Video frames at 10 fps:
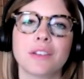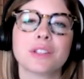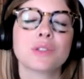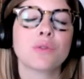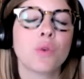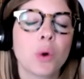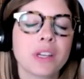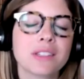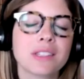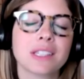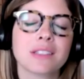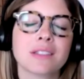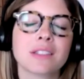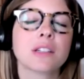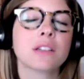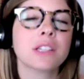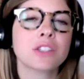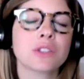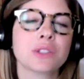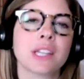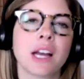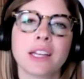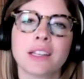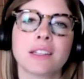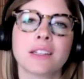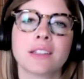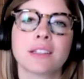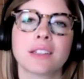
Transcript: This voice is clear-sighted.